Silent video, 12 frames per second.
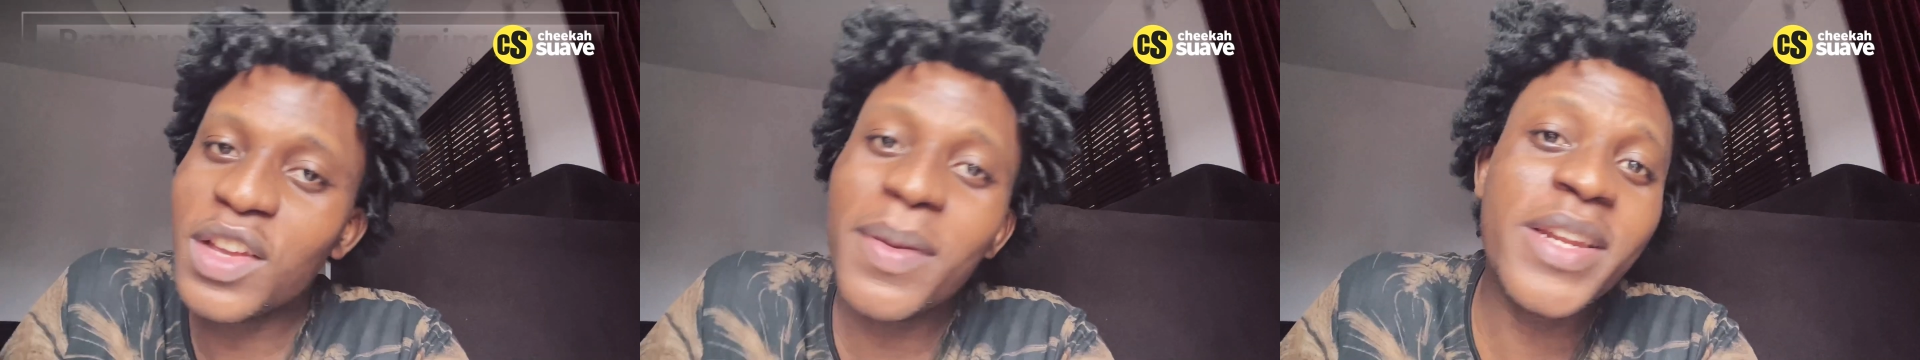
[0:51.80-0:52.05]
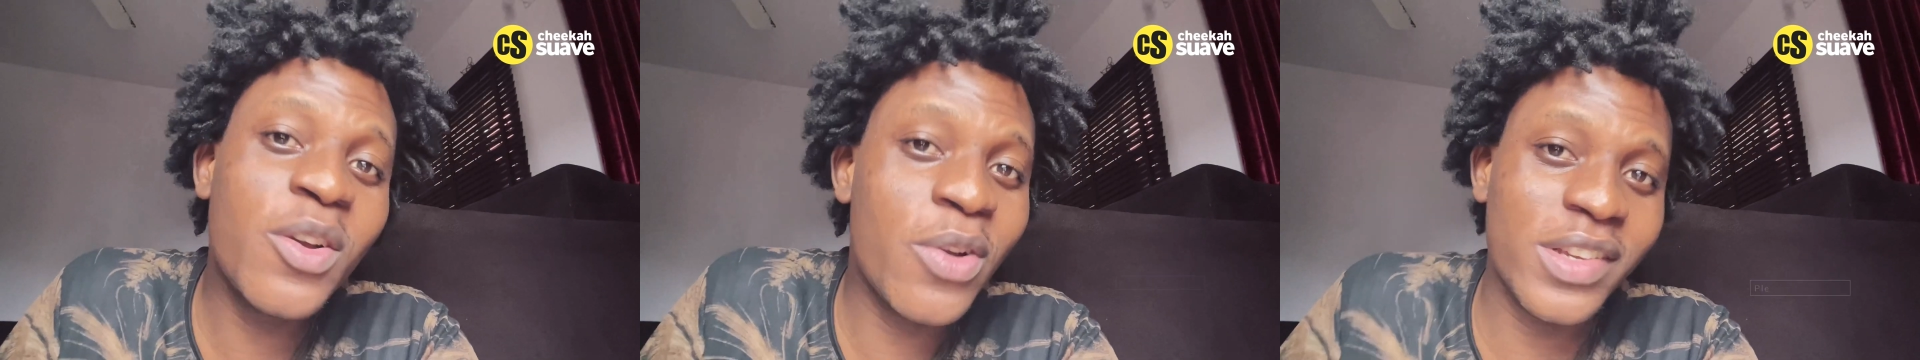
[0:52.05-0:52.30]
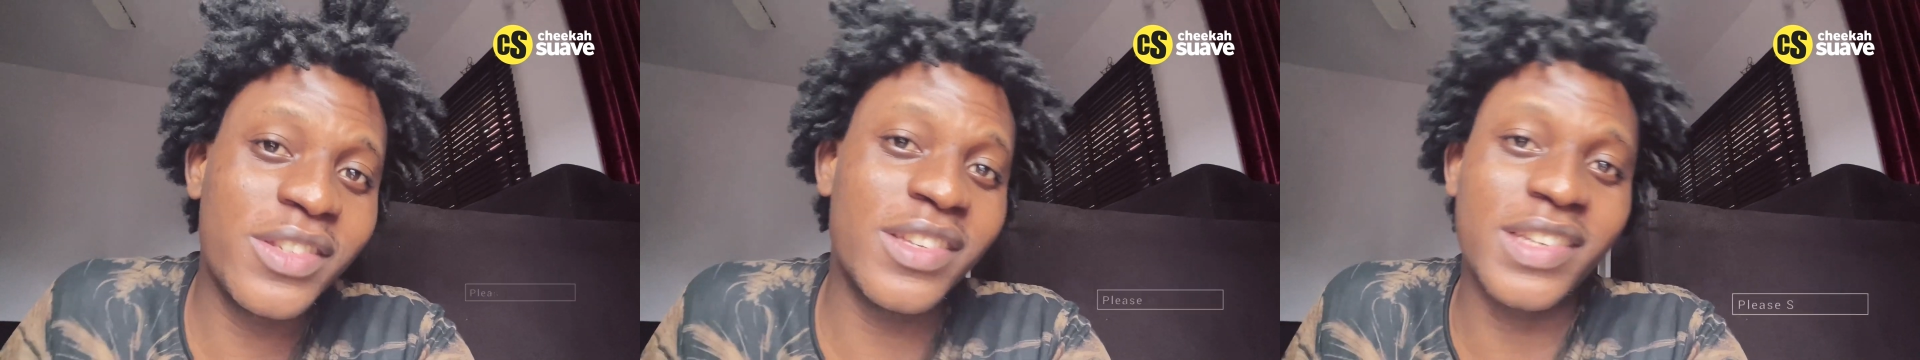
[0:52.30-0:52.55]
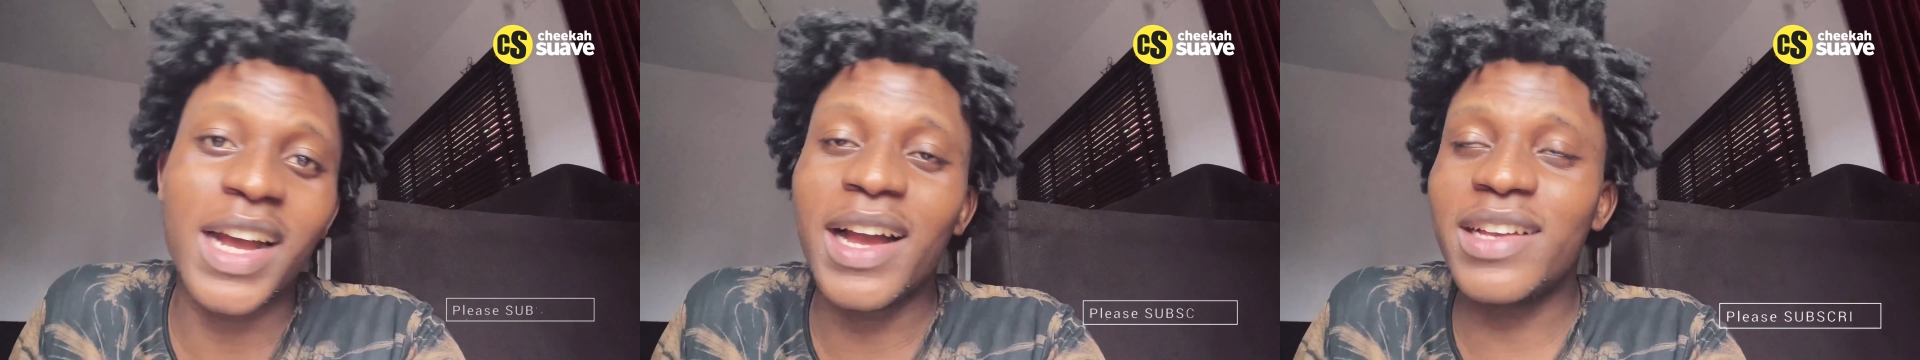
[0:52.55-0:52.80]
many
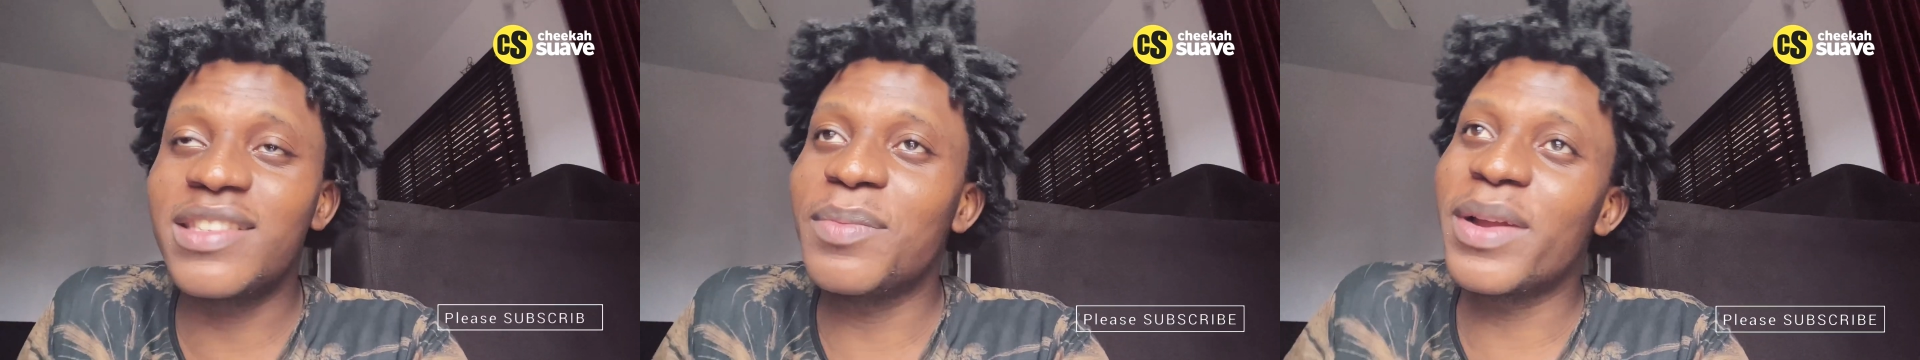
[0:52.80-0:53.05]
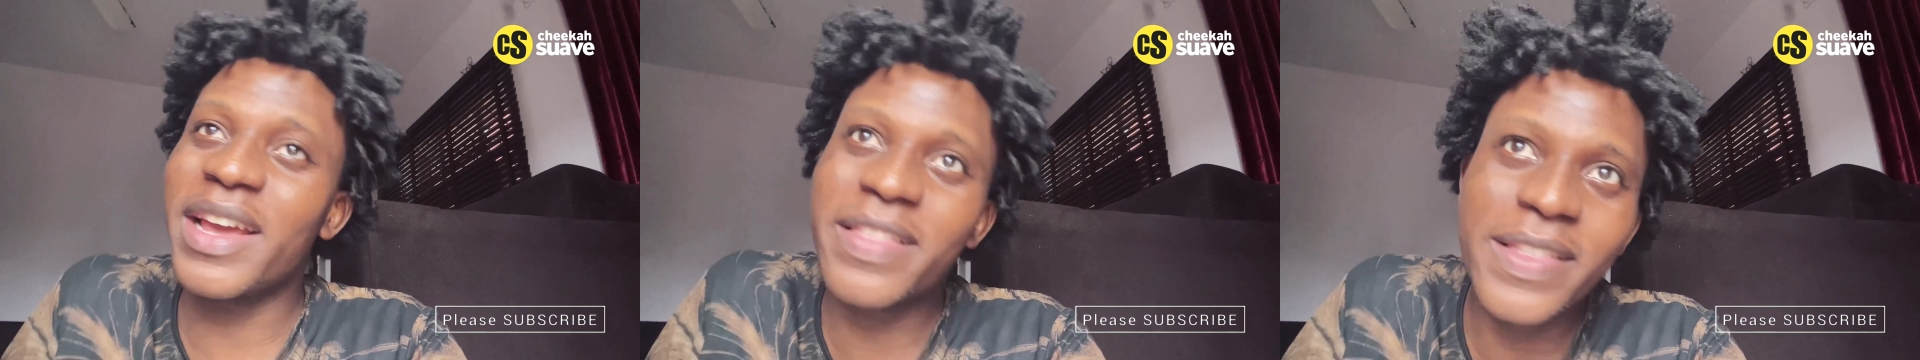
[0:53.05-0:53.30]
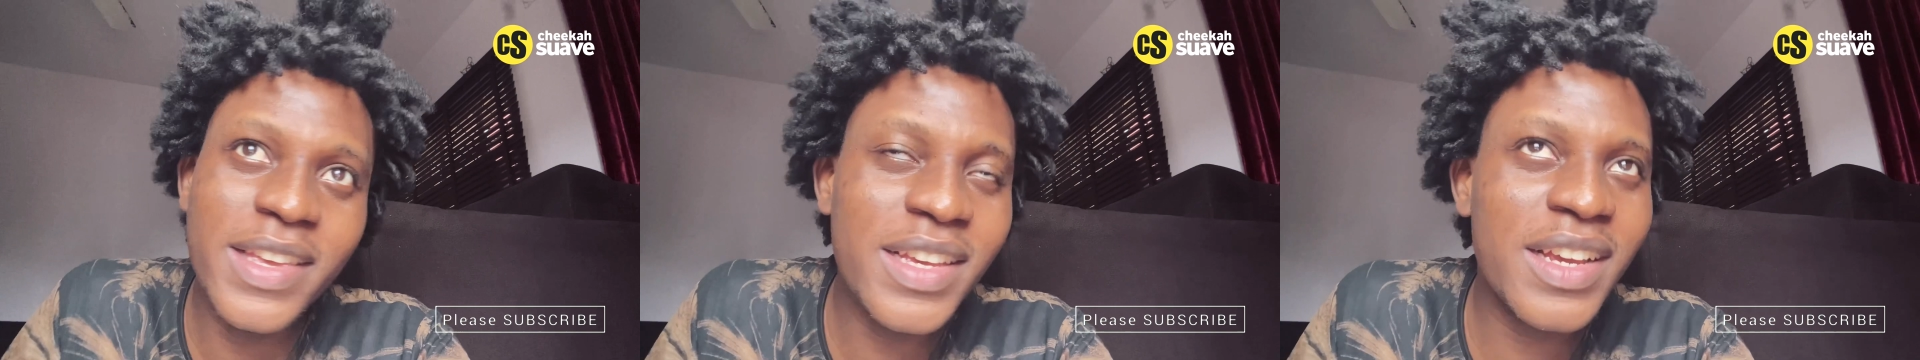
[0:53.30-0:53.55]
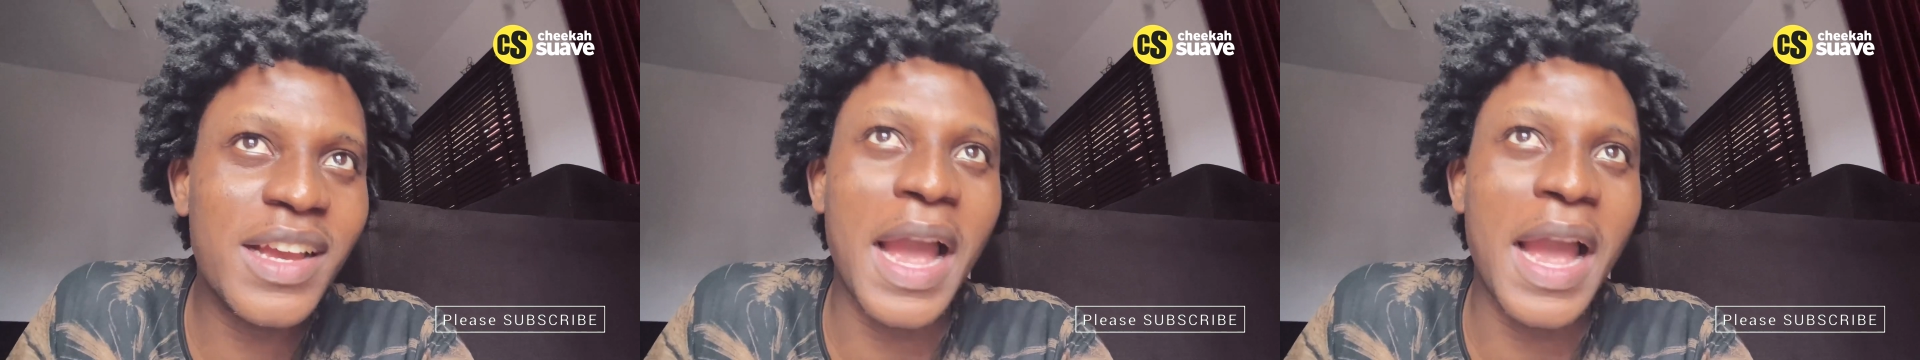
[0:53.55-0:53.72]
questions guys, but I think